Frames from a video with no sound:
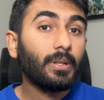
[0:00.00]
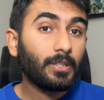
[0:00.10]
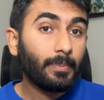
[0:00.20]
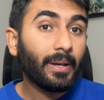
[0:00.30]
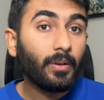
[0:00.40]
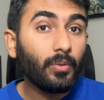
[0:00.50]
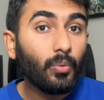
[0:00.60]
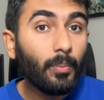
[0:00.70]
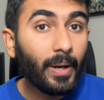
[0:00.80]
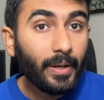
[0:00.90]
expect you
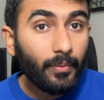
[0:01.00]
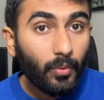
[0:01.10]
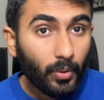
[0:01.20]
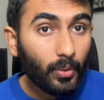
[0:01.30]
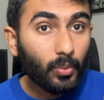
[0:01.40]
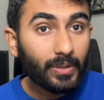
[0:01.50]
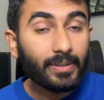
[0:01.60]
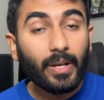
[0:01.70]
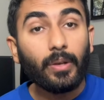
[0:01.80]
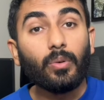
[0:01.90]
might want to
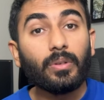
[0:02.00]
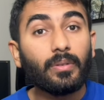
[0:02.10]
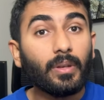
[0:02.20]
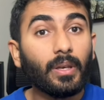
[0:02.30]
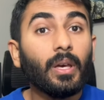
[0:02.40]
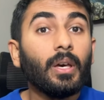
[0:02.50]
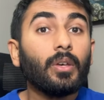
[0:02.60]
extend your stay.